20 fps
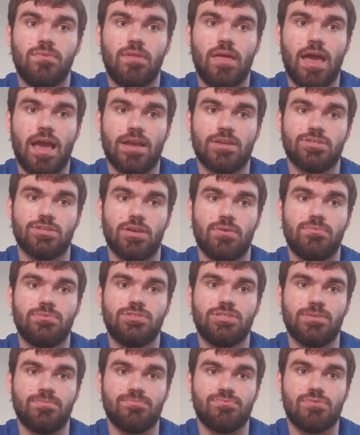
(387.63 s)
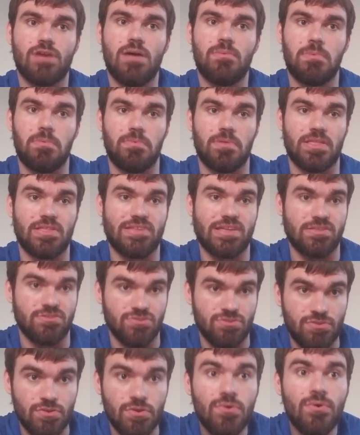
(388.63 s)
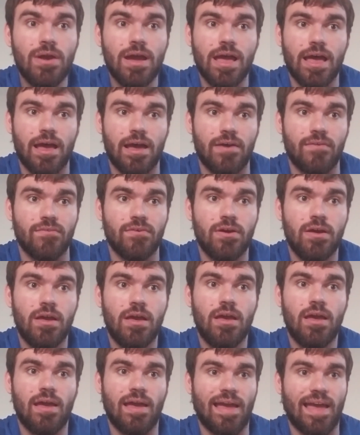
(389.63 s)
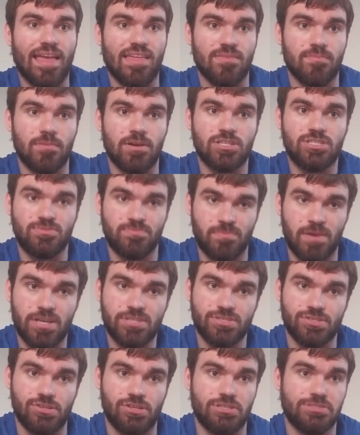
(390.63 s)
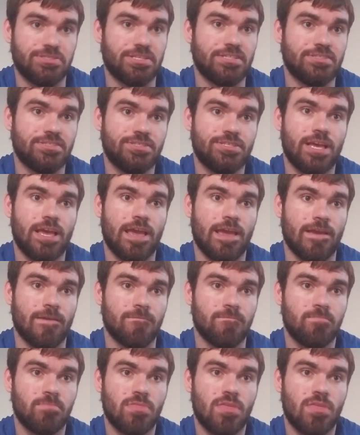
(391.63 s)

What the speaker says: actually, I wouldn't say probably, they do have as much muscle as, let's say,